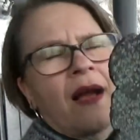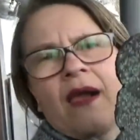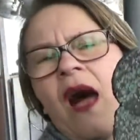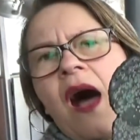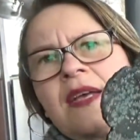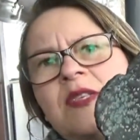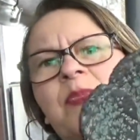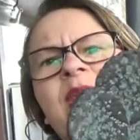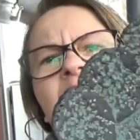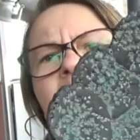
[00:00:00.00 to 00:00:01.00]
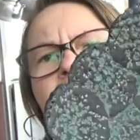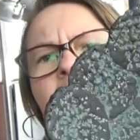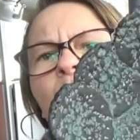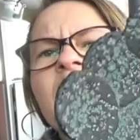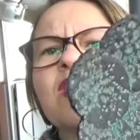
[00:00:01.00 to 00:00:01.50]
glass
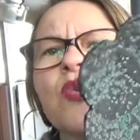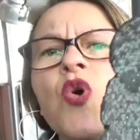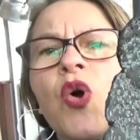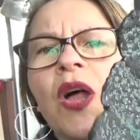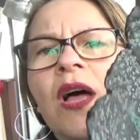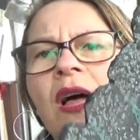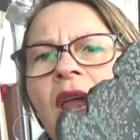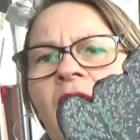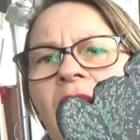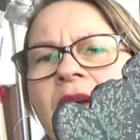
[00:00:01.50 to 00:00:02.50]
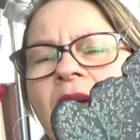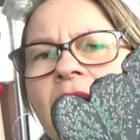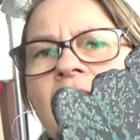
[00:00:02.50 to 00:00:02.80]
pieces which look like